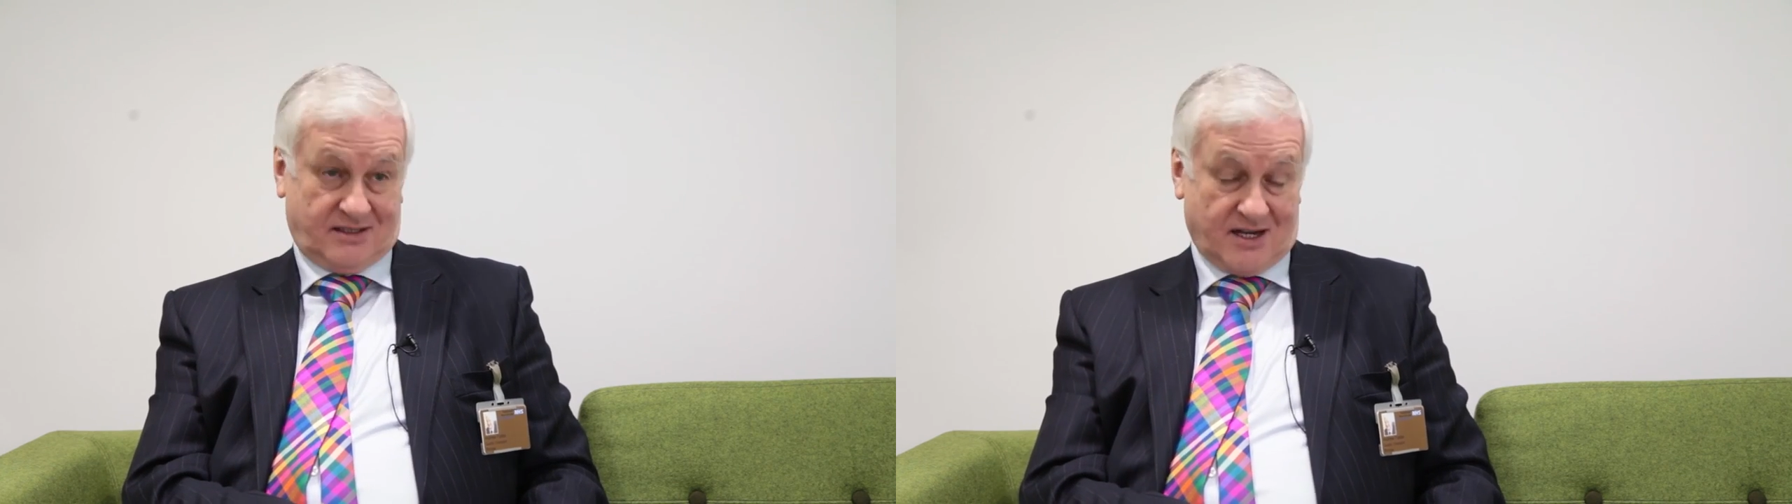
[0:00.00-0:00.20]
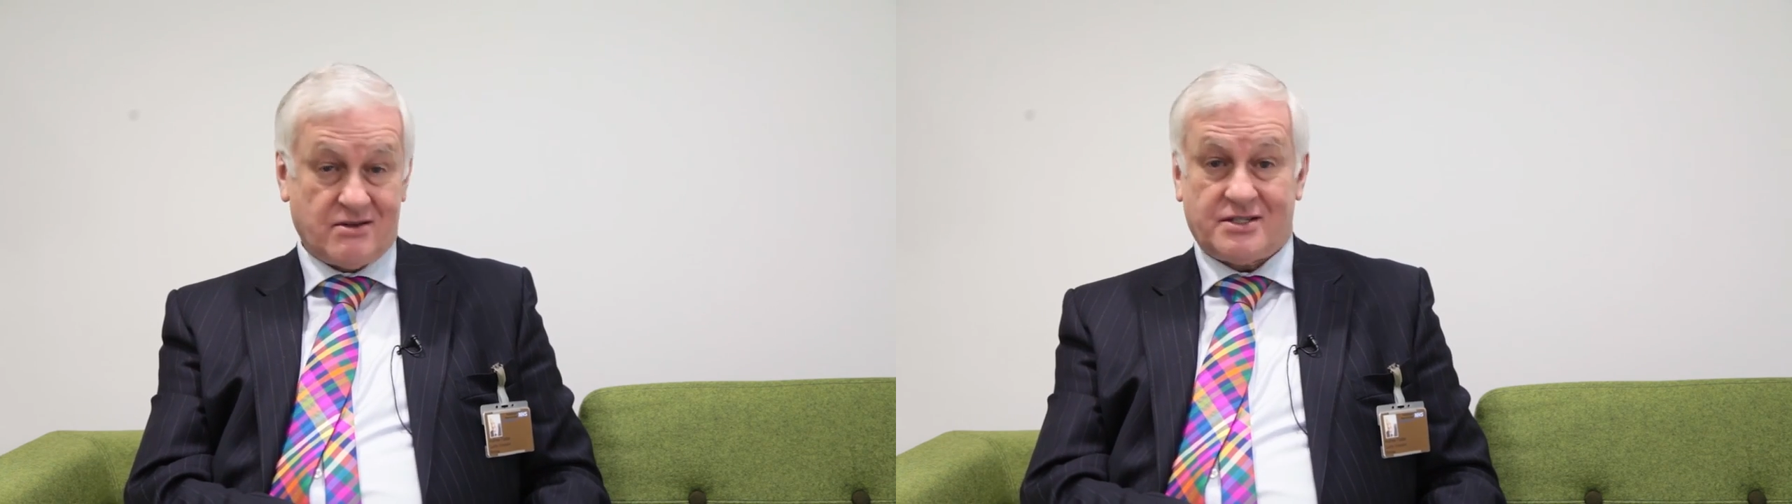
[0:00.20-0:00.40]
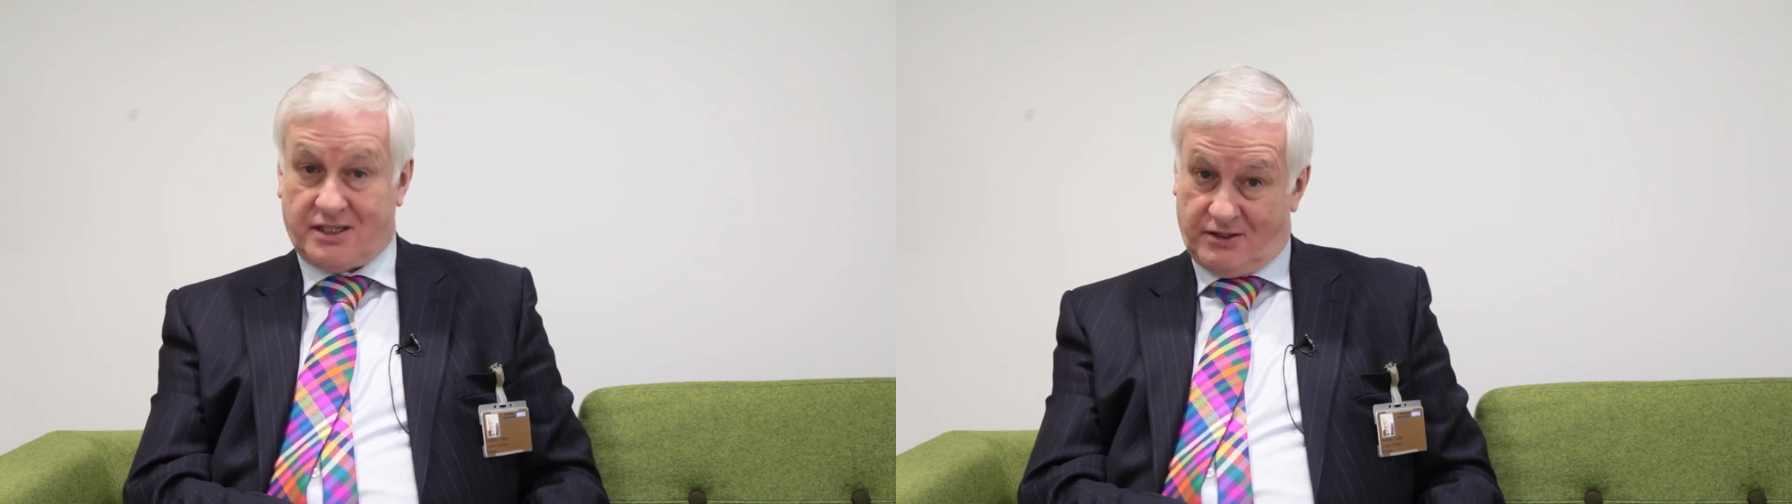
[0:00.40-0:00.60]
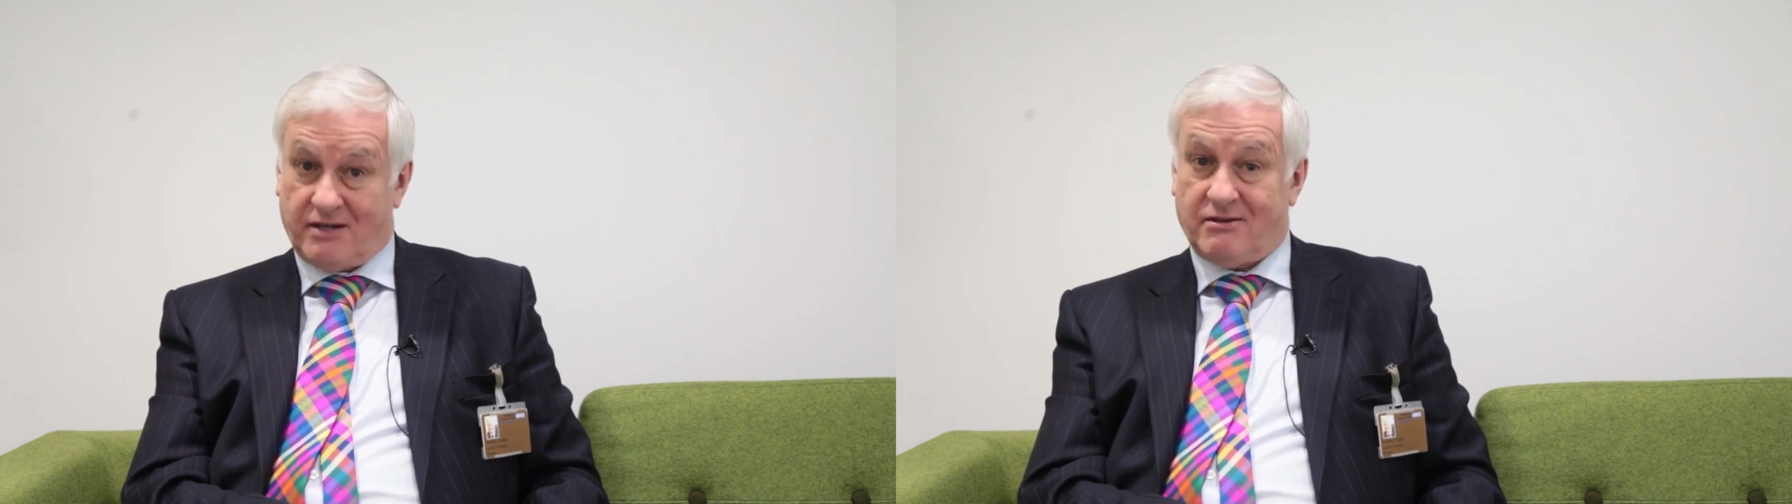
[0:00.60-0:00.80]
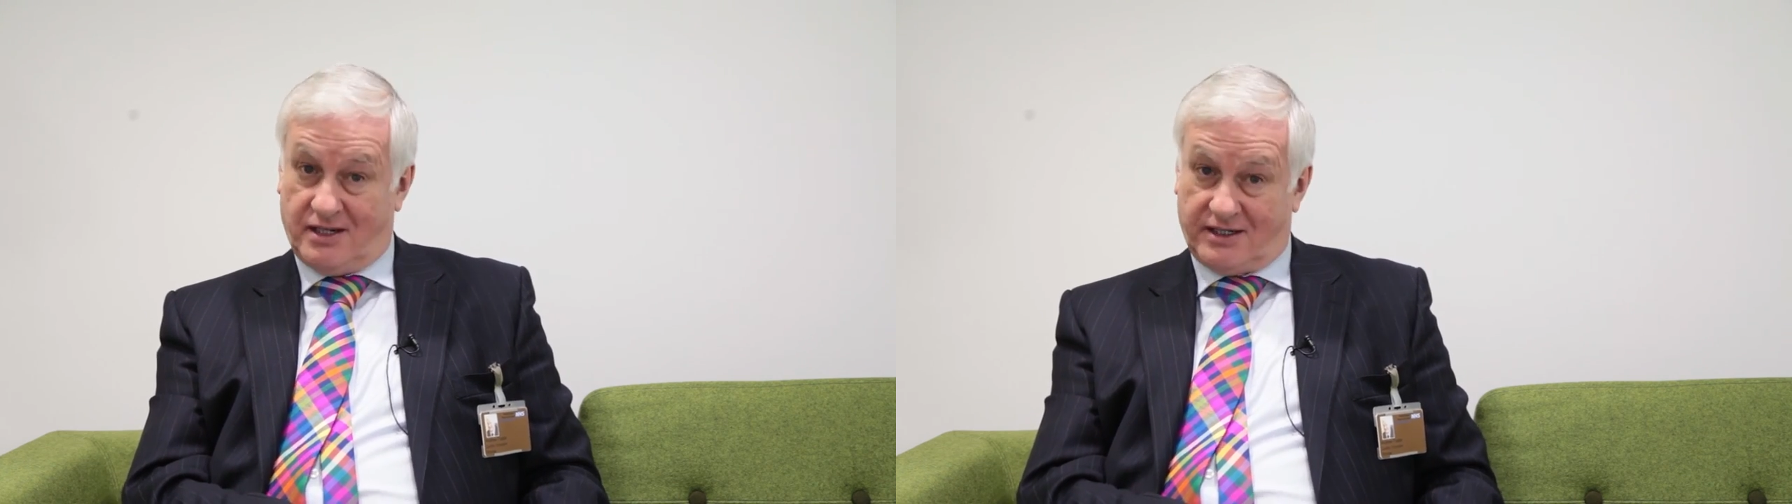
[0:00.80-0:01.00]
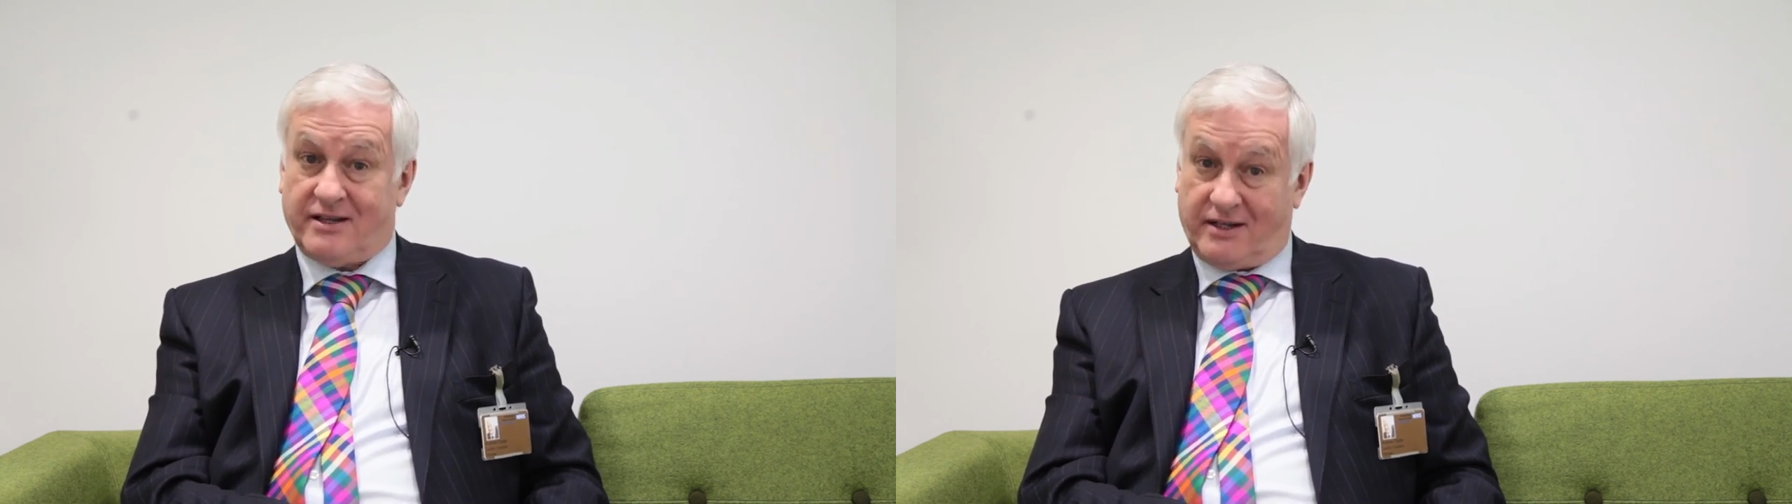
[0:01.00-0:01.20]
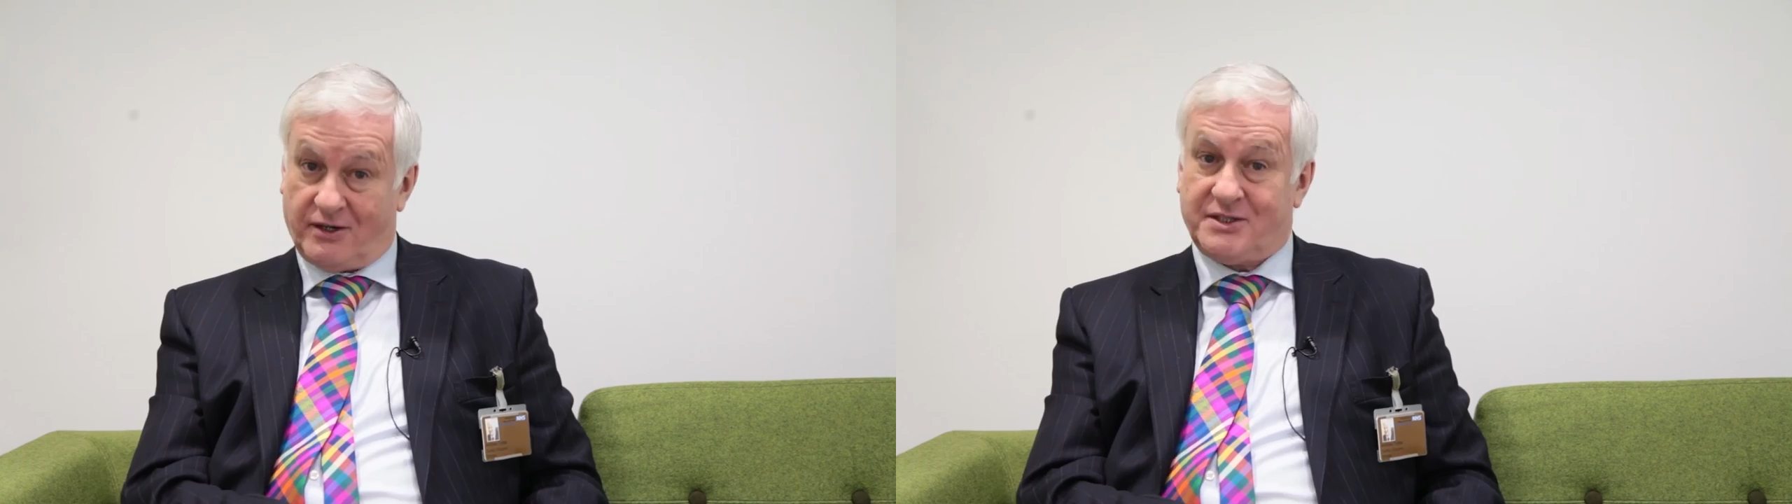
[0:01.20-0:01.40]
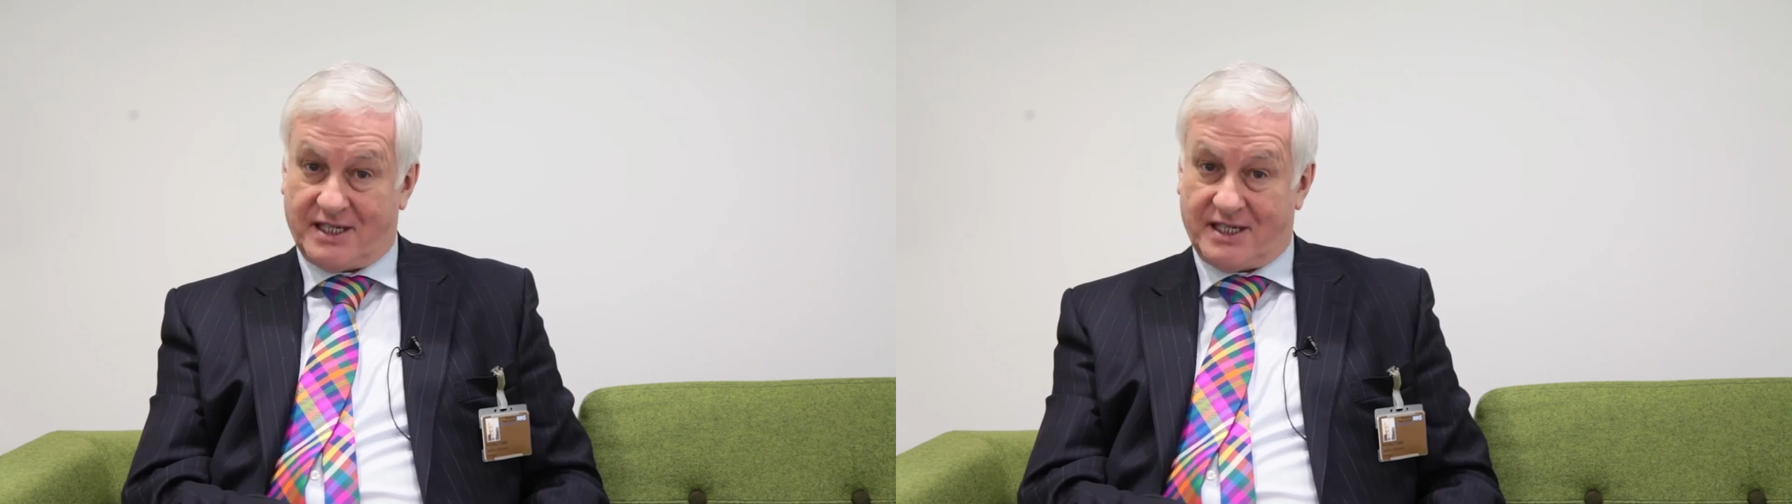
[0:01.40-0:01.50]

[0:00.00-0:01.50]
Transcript: Don't say you don't learn anything on